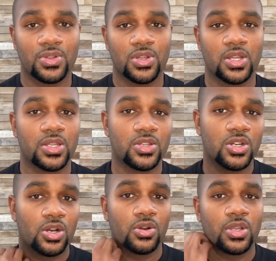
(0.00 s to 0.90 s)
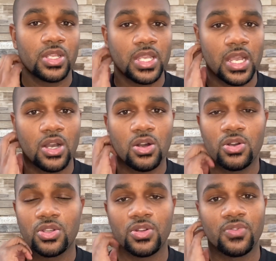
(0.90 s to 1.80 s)
Yale
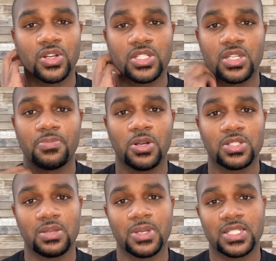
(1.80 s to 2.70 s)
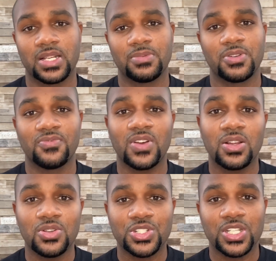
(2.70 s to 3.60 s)
University post MSW
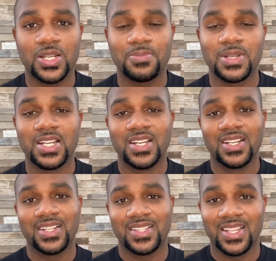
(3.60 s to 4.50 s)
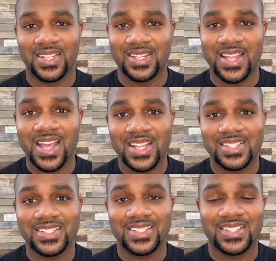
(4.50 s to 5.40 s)
fellowship, then
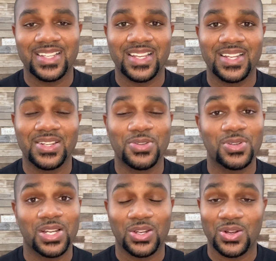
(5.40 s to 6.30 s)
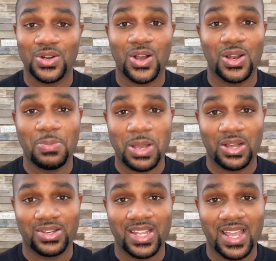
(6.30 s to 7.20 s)
you can learn all
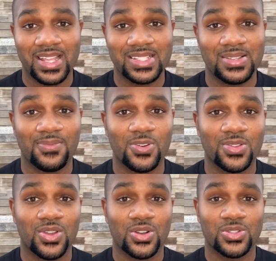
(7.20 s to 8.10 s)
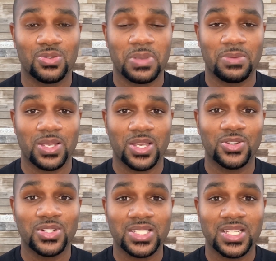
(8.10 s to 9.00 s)
about that for those who may be
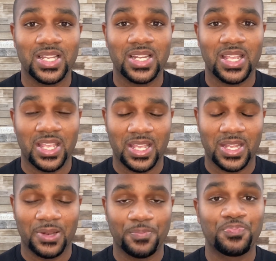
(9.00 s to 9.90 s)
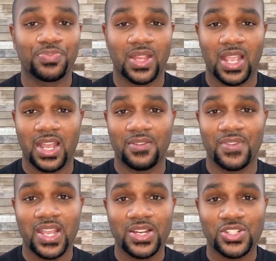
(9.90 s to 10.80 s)
interested in
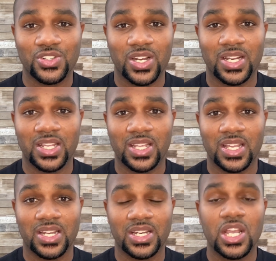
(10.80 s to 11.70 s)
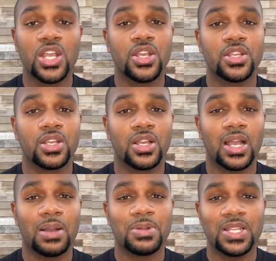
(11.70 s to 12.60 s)
advanced training. And
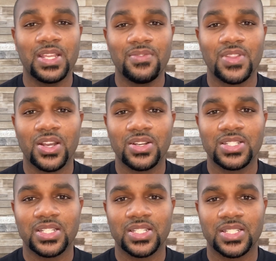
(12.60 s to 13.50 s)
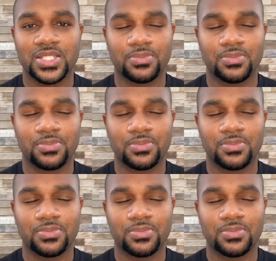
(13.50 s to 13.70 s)
I believe theirs is